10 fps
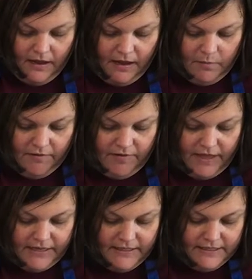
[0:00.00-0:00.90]
However,
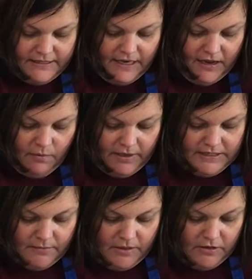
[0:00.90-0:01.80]
that does take away
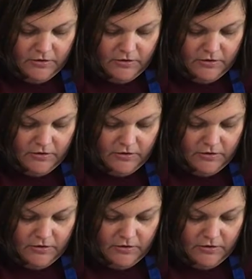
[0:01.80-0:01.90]
some of the